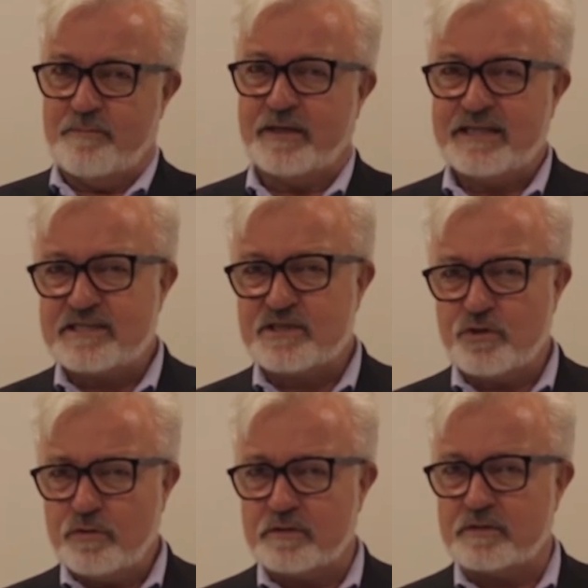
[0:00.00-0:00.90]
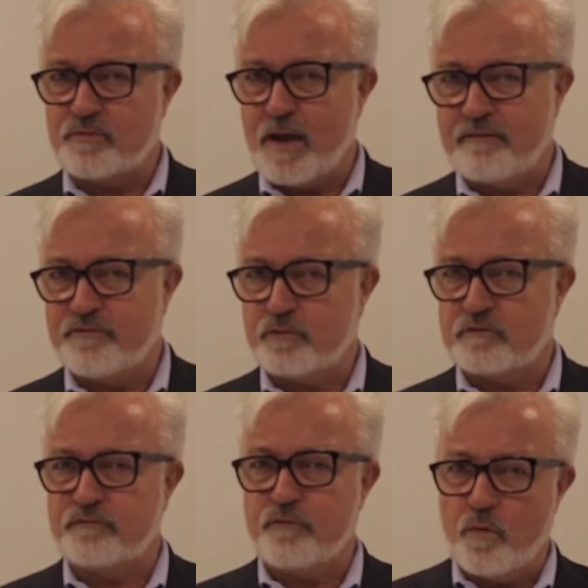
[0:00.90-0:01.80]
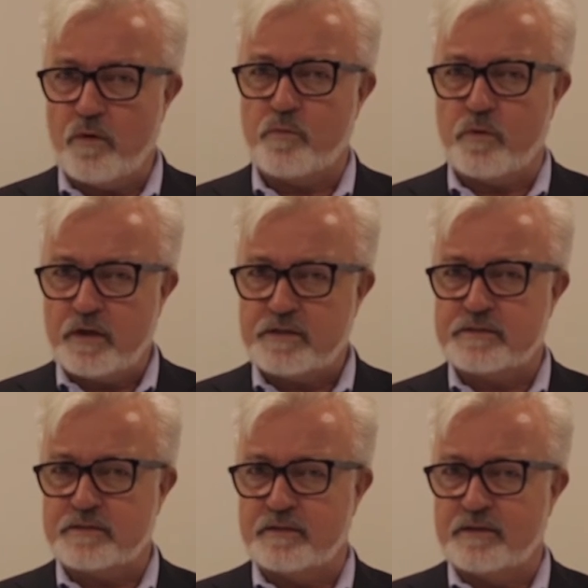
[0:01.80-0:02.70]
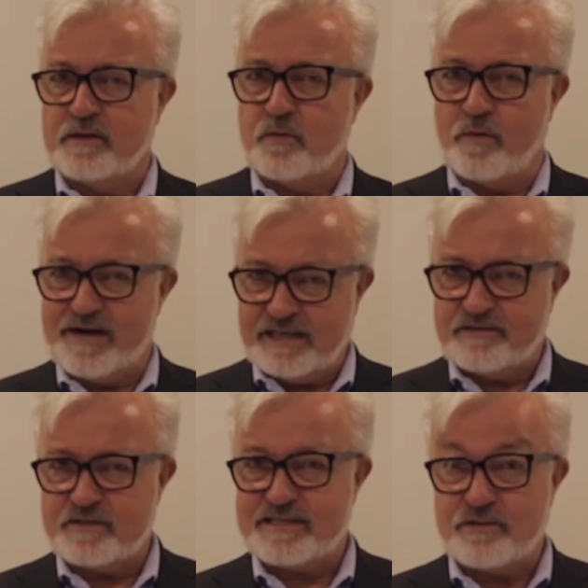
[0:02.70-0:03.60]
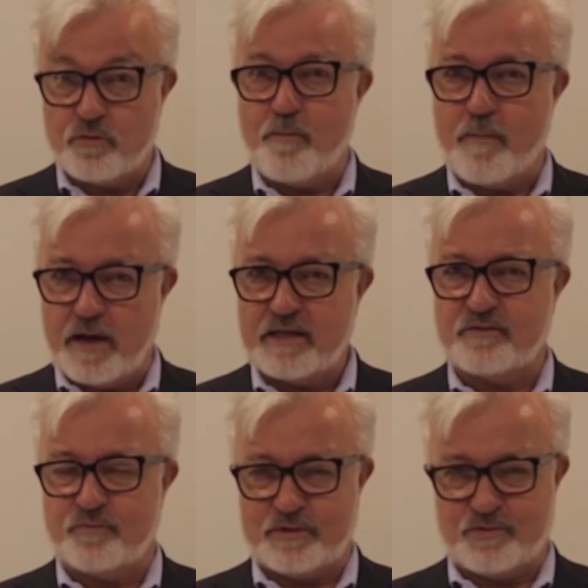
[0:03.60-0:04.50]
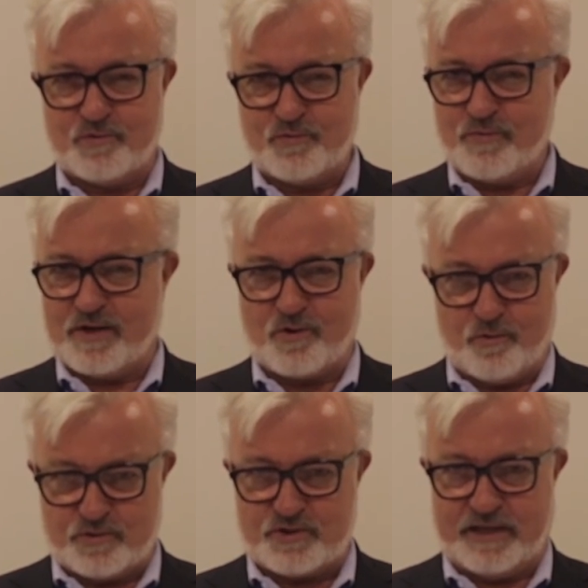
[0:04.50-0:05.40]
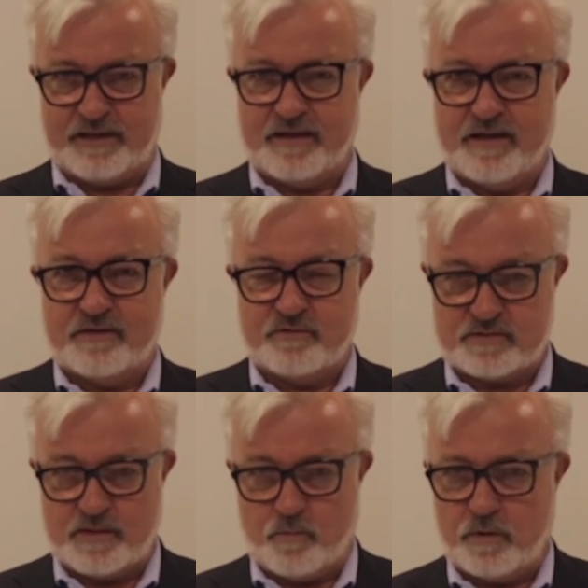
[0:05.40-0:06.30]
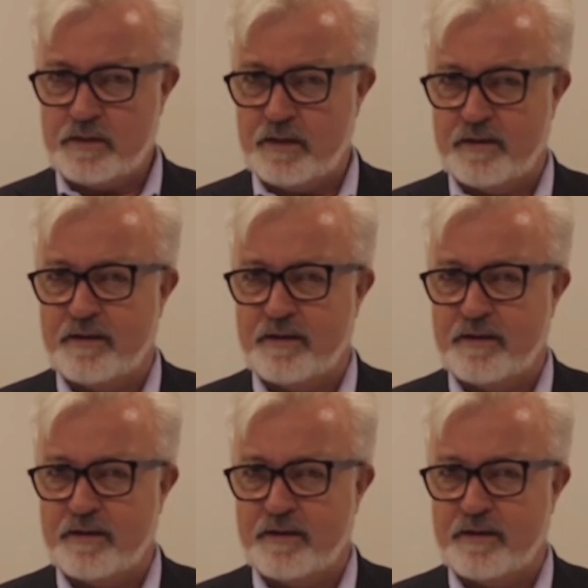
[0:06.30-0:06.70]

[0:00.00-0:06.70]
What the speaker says: But it's good to have those 4 words or letters in your mind when you do a coaching to someone.